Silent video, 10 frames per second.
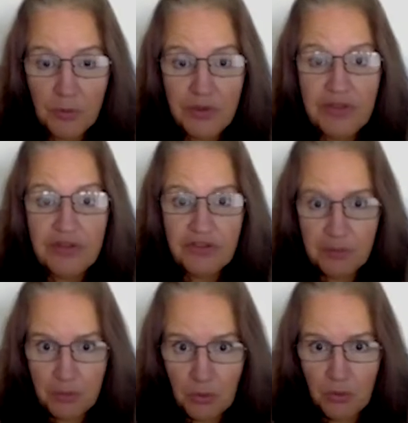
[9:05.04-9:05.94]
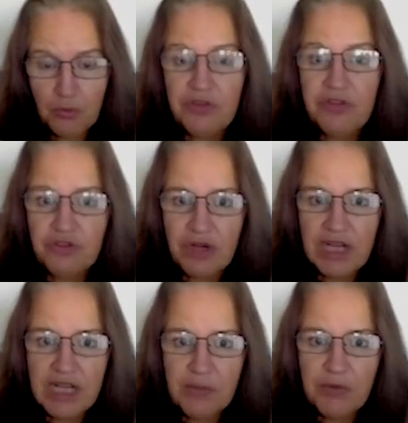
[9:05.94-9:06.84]
with the support, with the
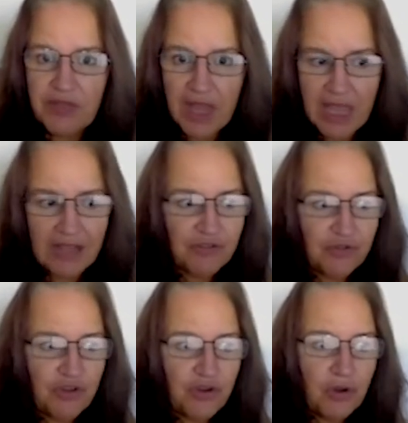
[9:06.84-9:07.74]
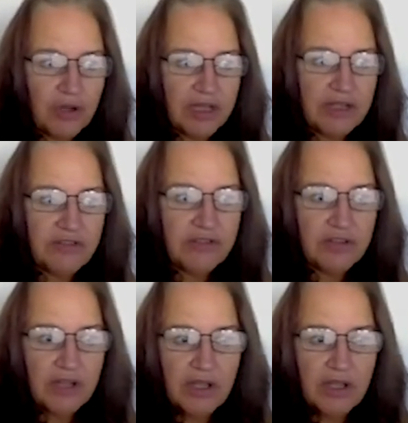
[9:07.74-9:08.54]
training, with that extra knowledge,